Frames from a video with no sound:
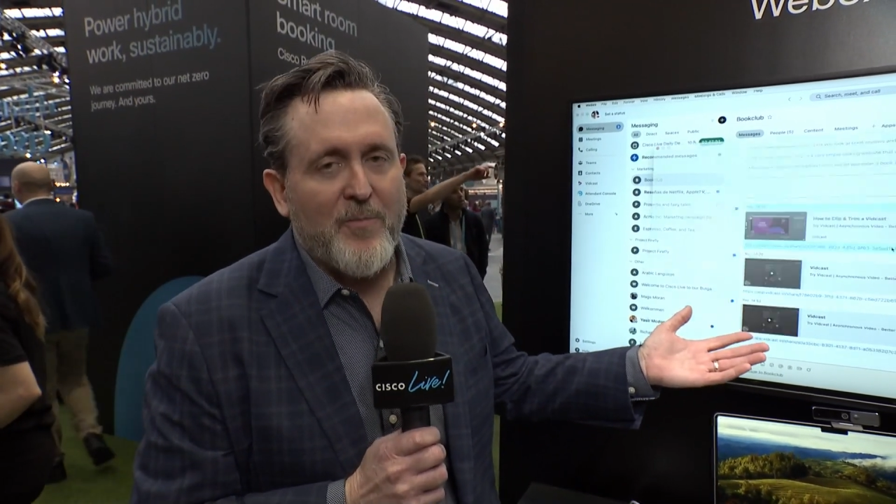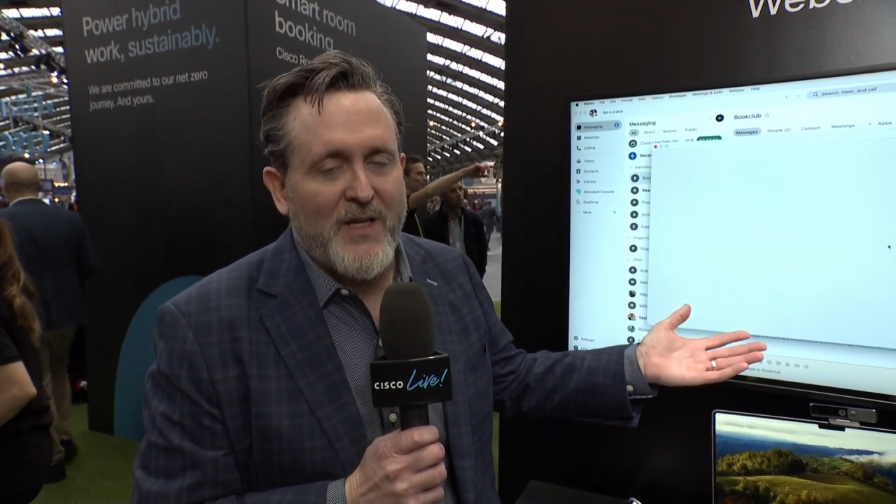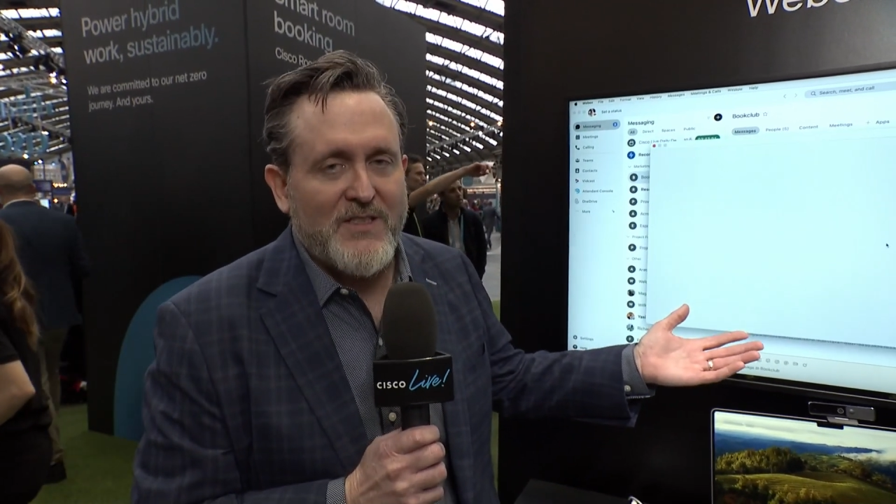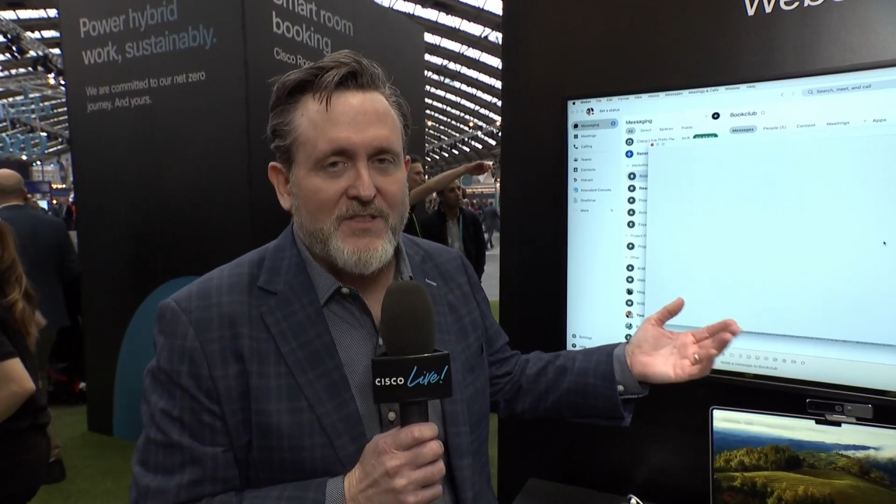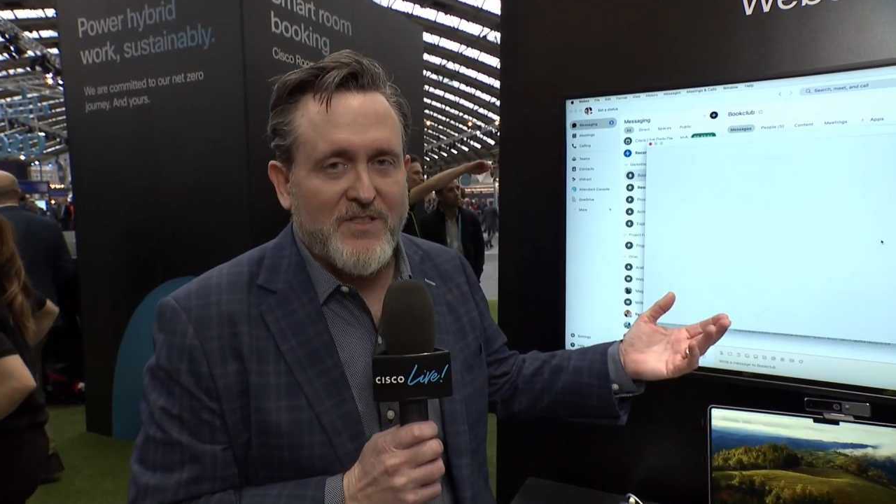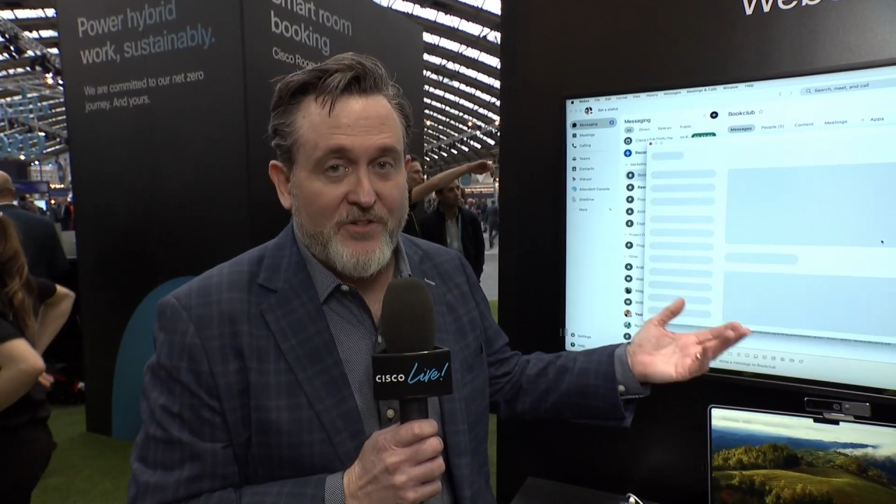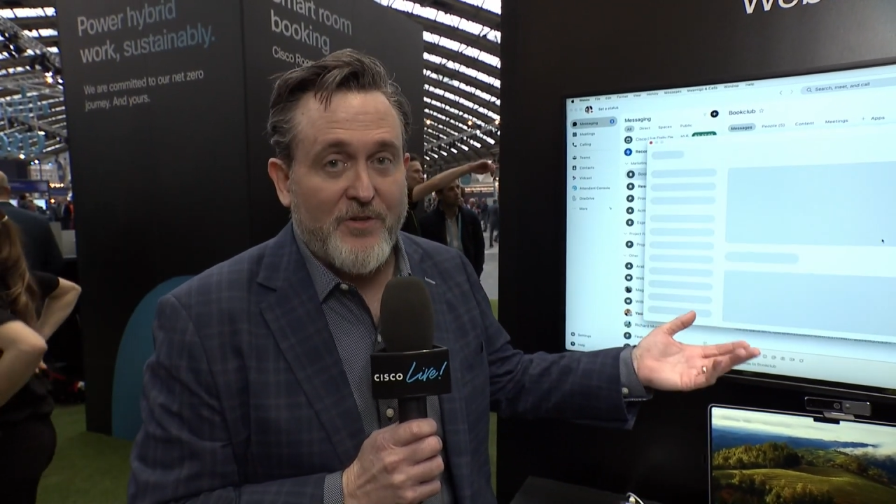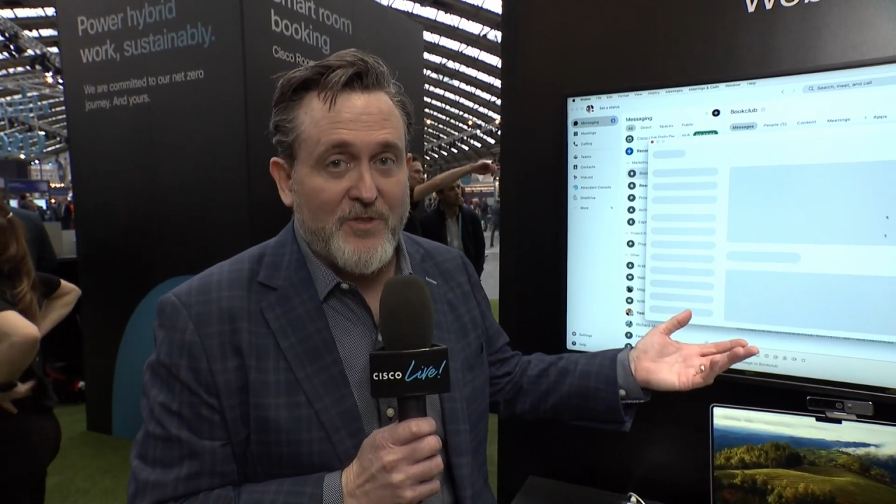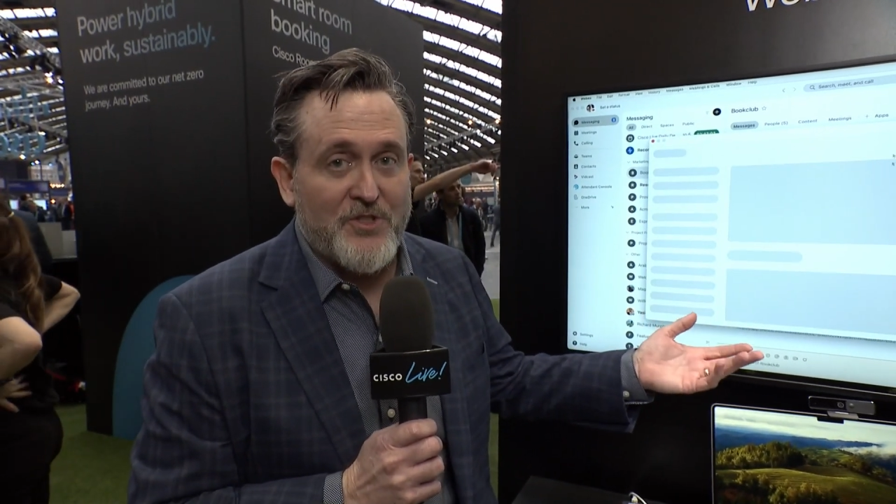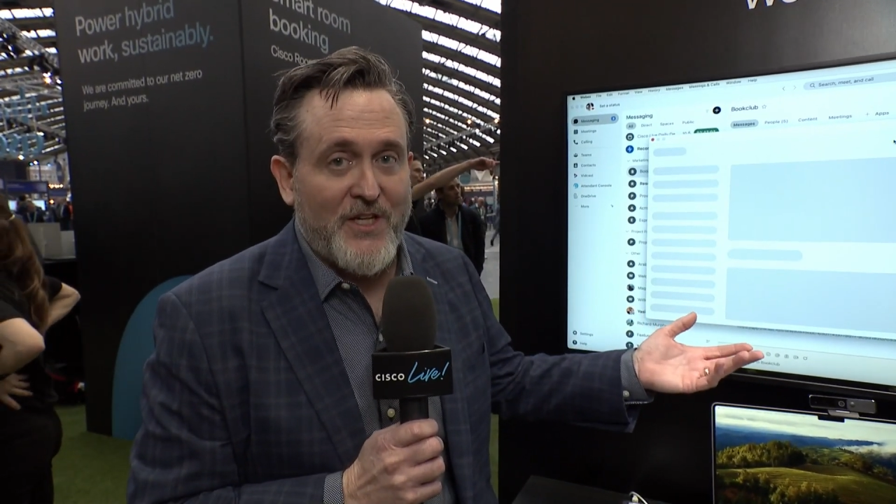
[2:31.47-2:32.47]
places on
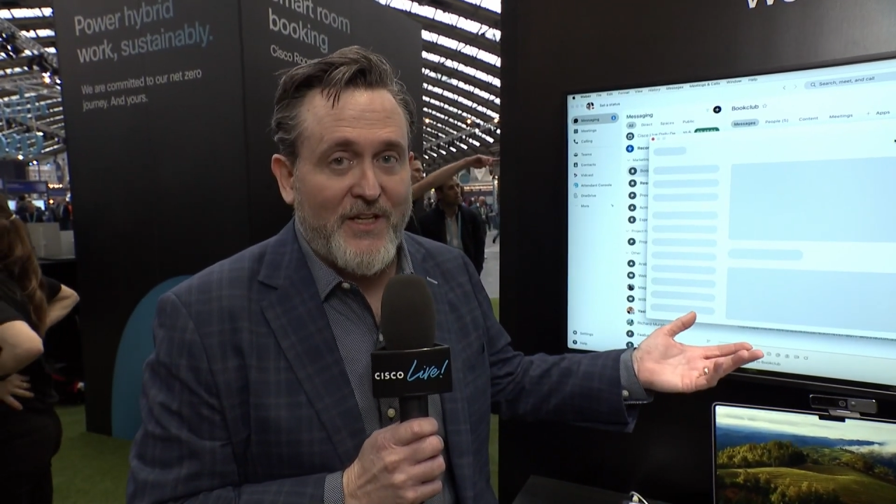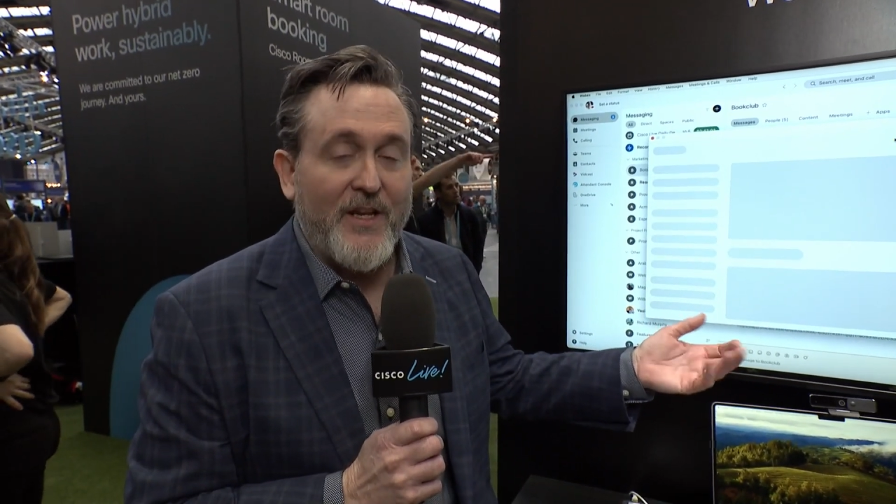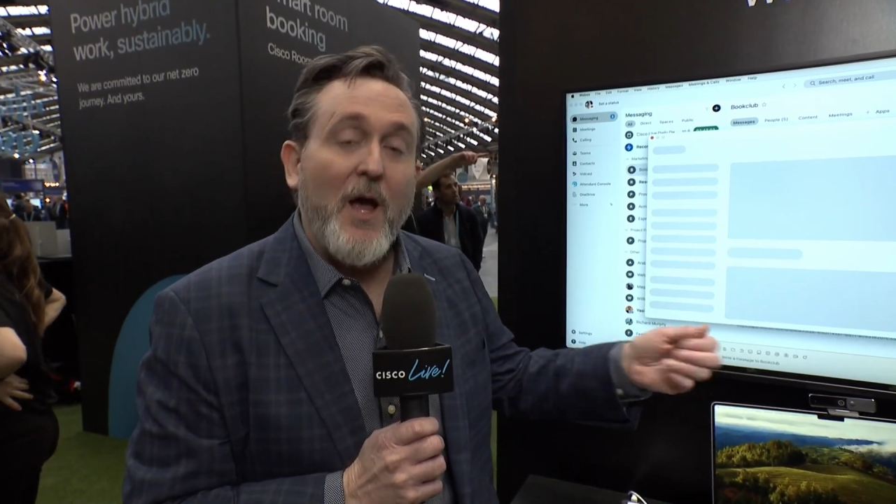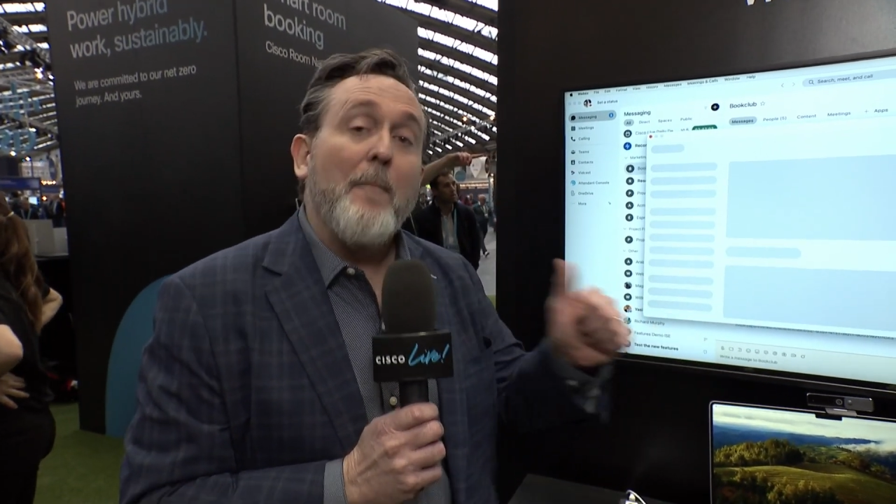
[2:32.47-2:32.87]
your machine,